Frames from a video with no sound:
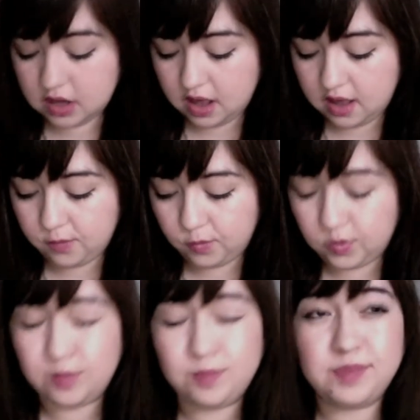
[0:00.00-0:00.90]
um,
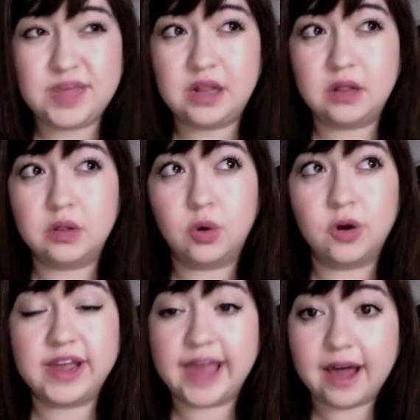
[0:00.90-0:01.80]
would be
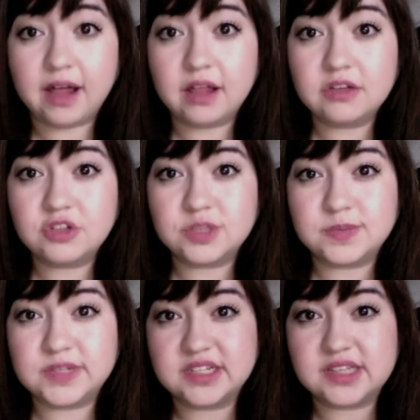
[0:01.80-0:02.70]
L'Oreal just
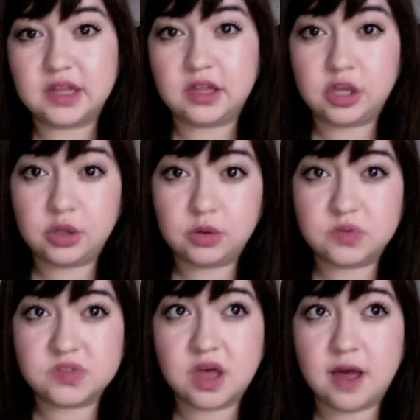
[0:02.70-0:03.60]
because I
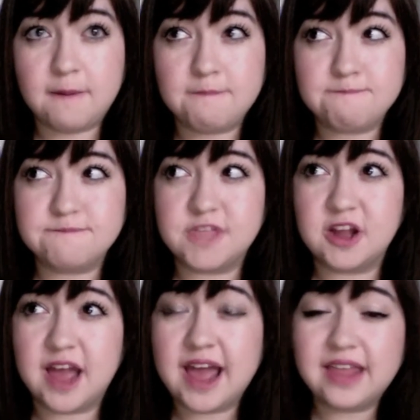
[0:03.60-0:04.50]
use um,
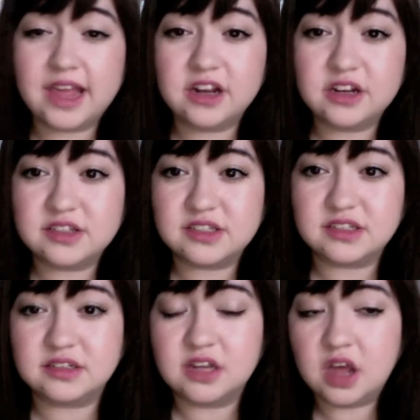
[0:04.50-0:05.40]
their eyeliners
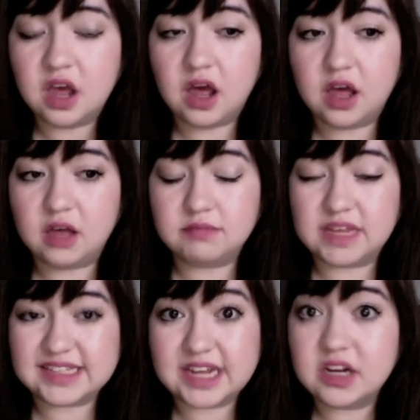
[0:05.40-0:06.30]
and um,
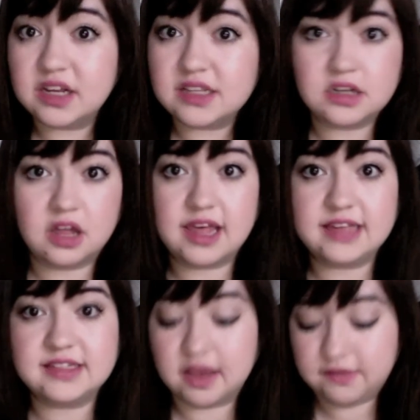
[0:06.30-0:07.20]
mascaras and all
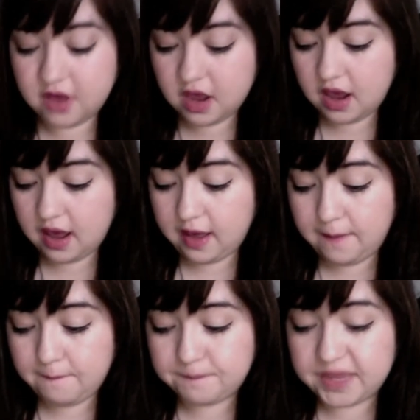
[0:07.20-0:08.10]
that stuff.
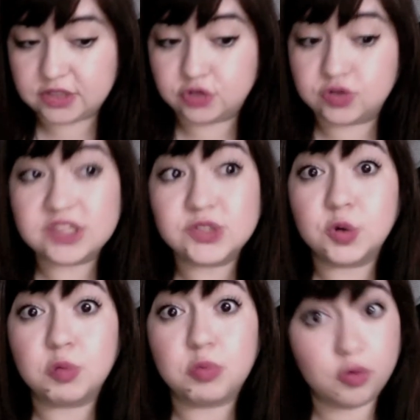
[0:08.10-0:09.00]
Um, but
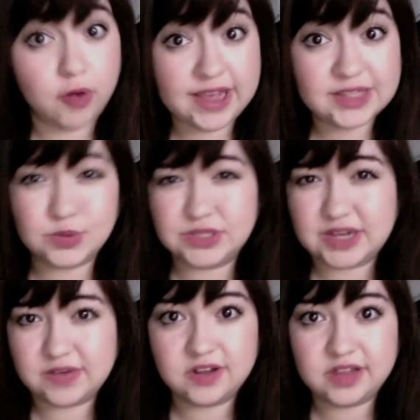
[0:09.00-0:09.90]
drugstore price would
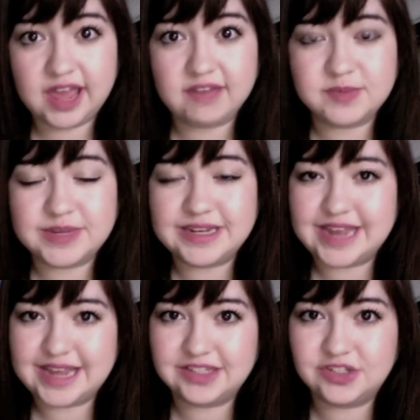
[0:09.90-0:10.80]
definitely have to be
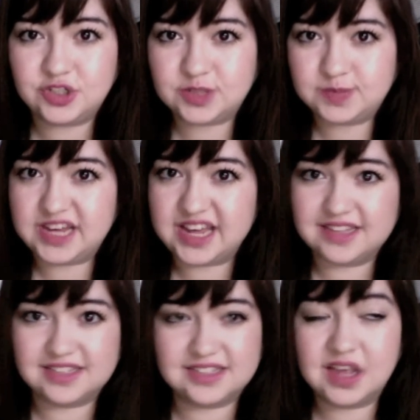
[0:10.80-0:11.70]
NYX just because